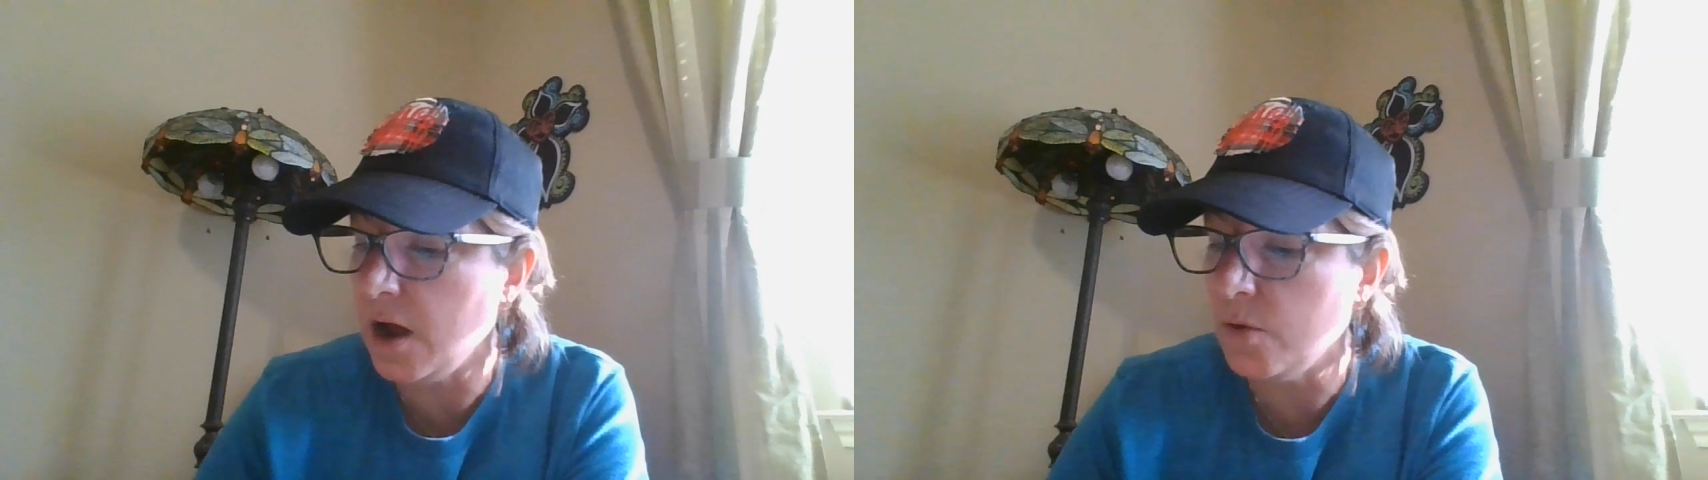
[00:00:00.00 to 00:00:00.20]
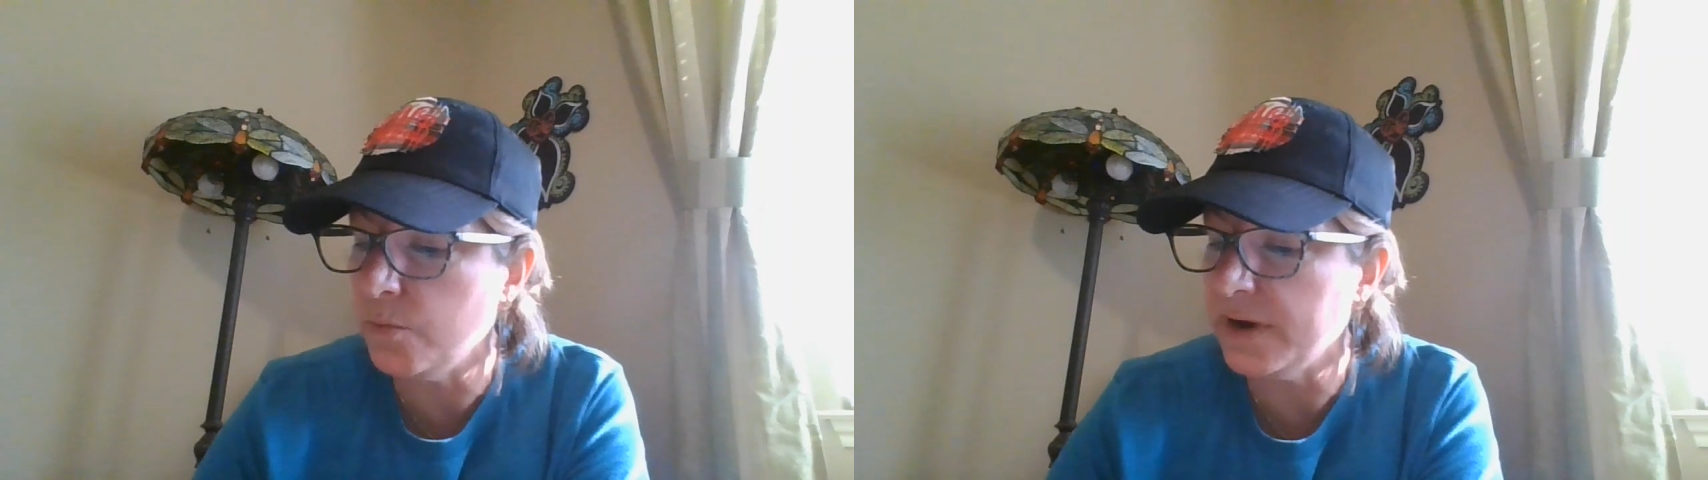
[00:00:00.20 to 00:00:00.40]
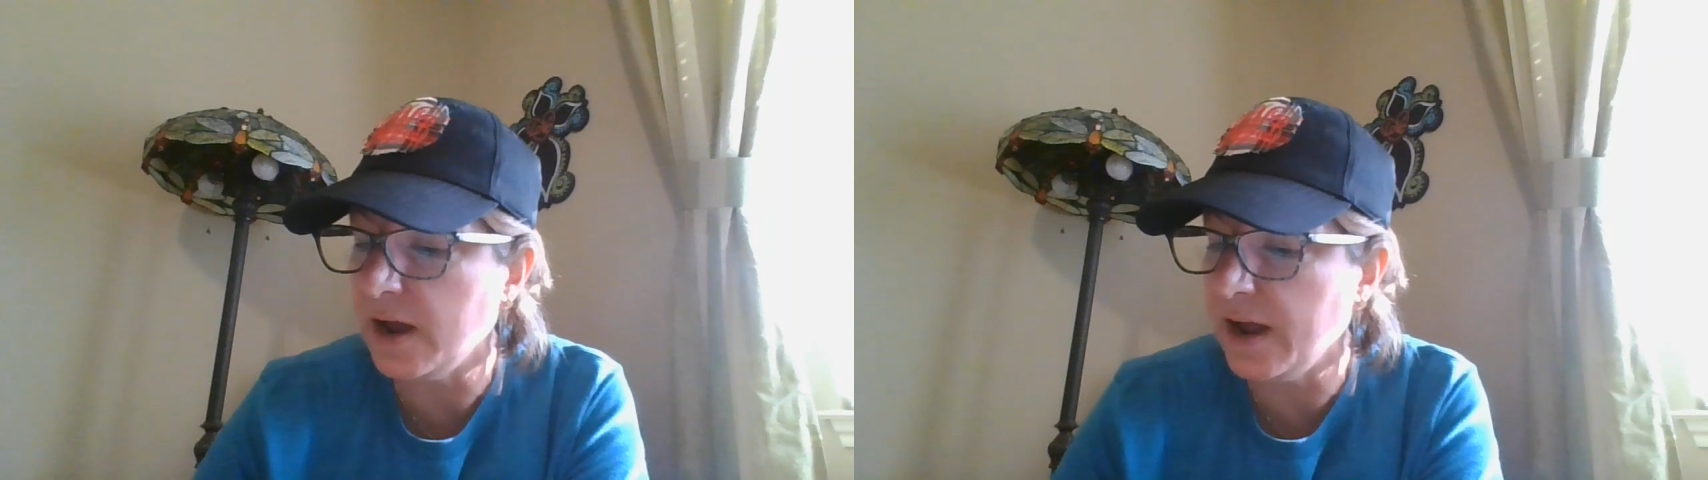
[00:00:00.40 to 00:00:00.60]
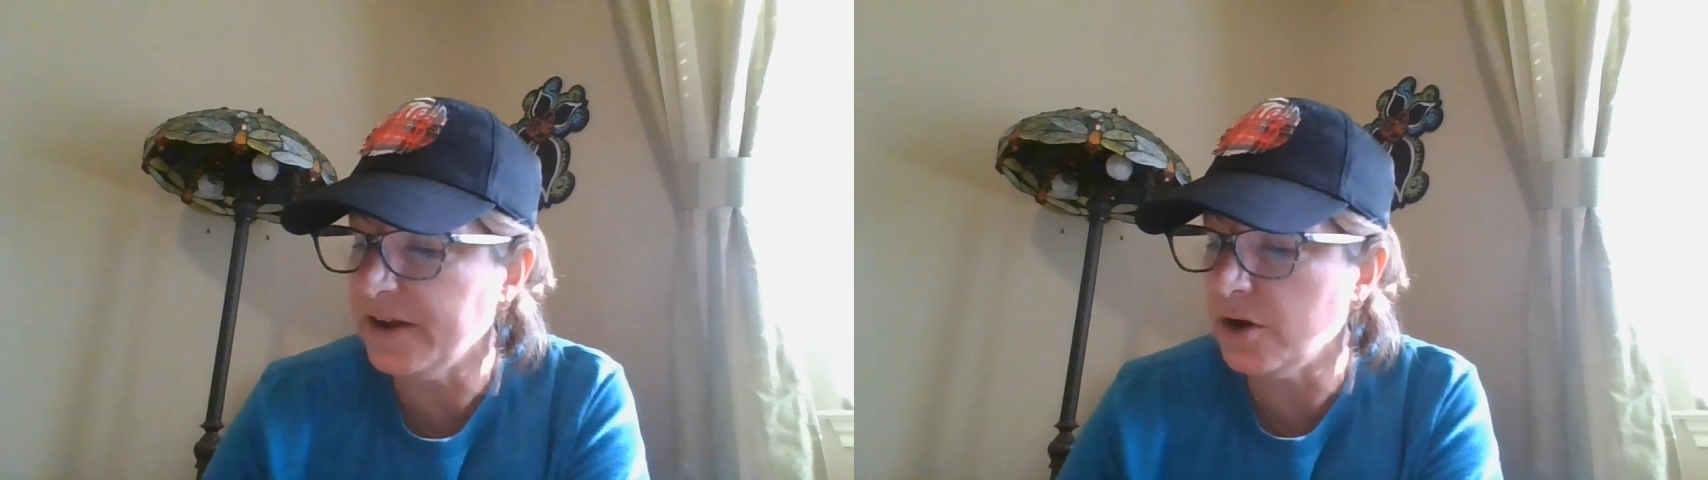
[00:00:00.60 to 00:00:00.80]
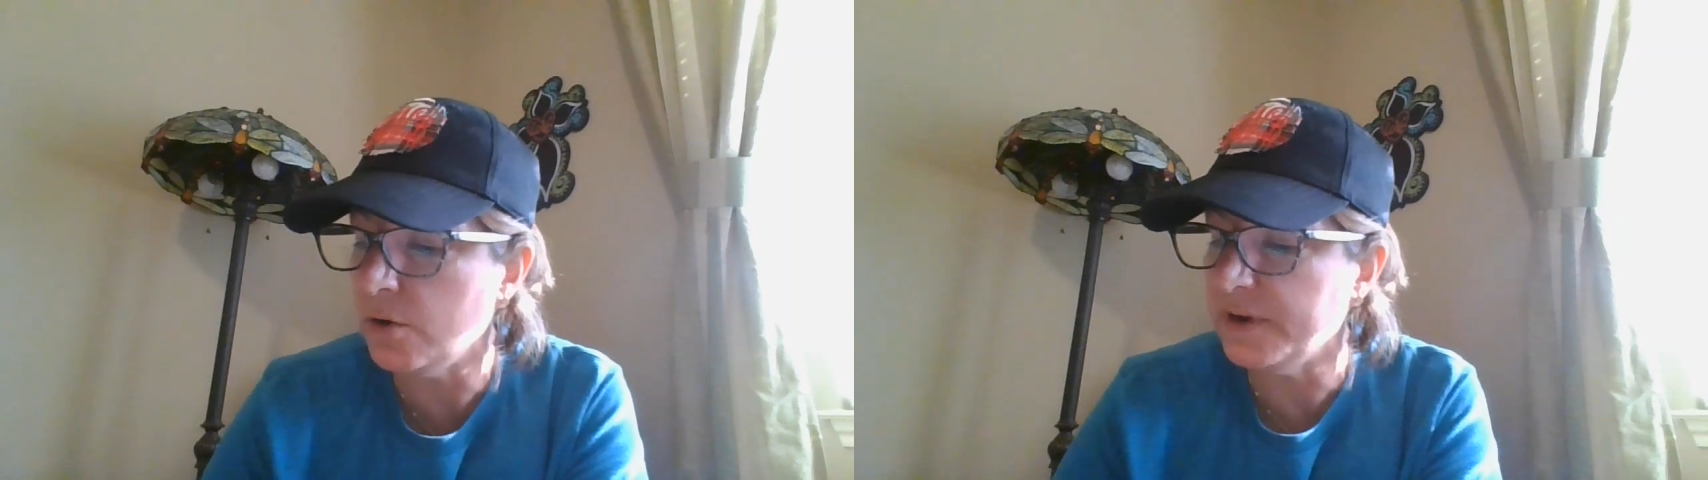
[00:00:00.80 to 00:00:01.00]
When I
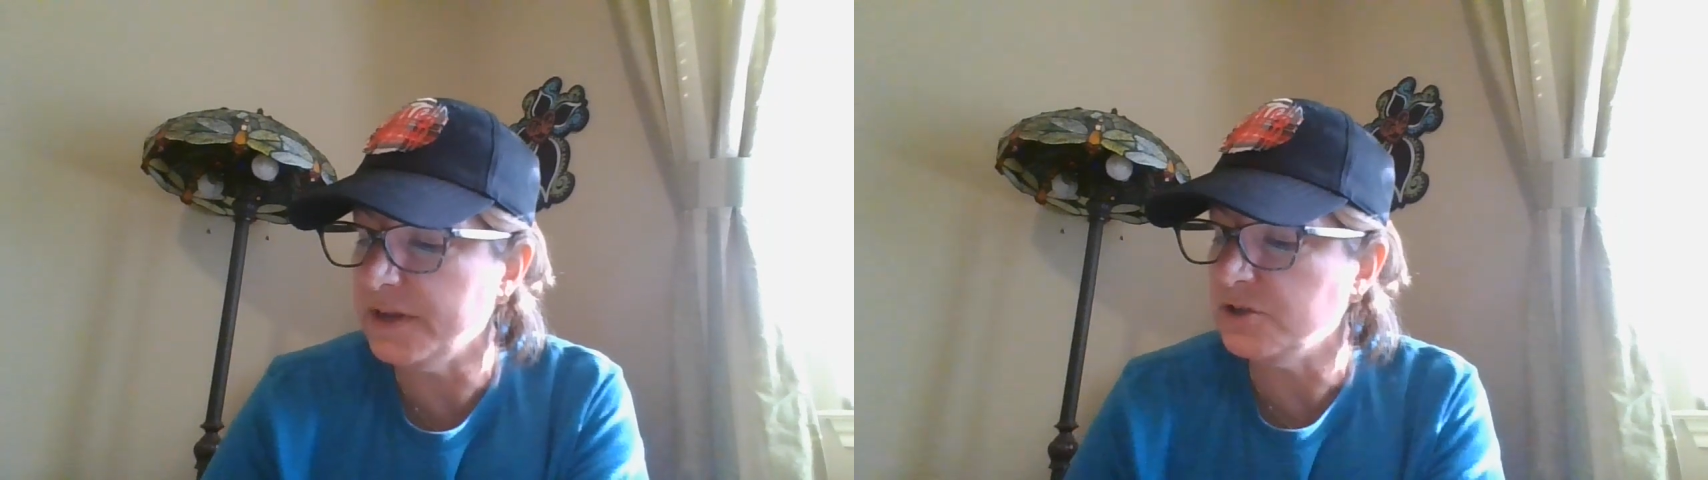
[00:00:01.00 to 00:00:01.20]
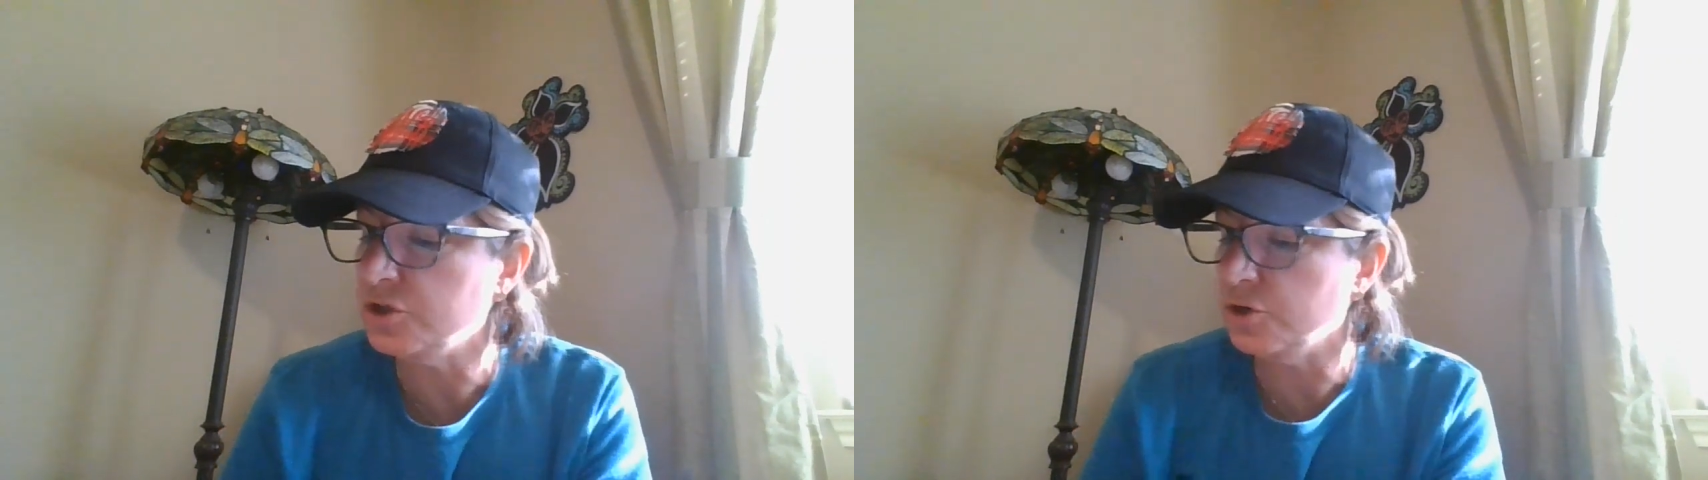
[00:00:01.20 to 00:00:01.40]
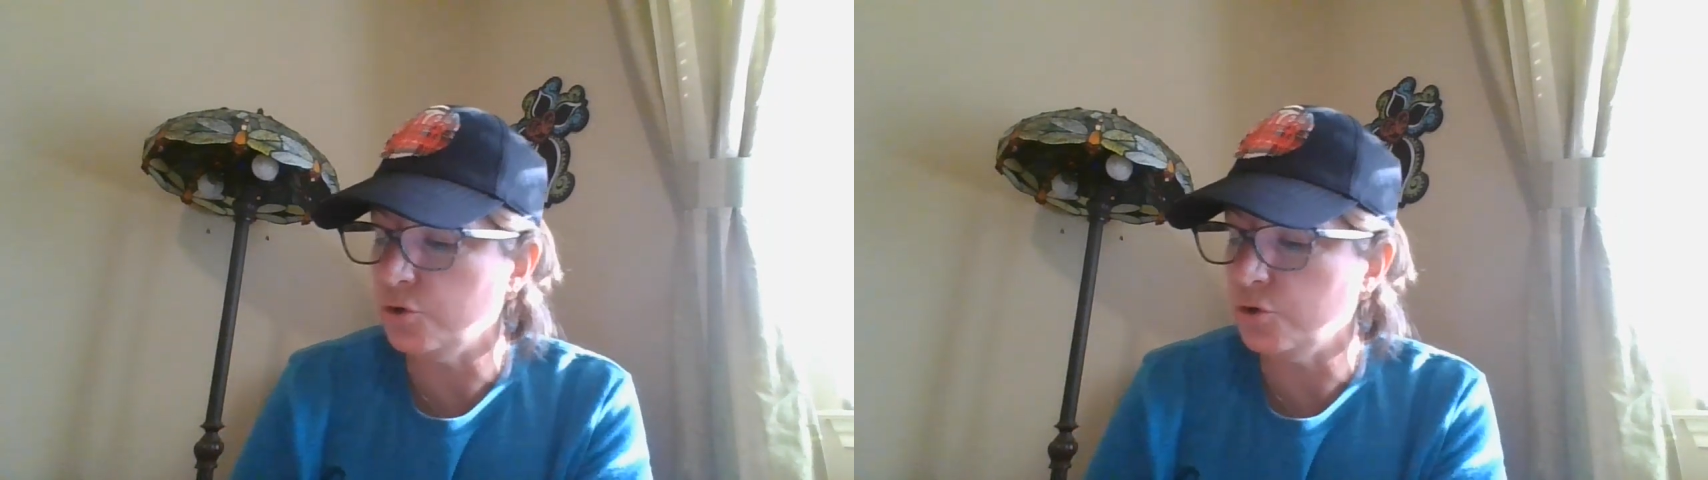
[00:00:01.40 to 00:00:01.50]
go into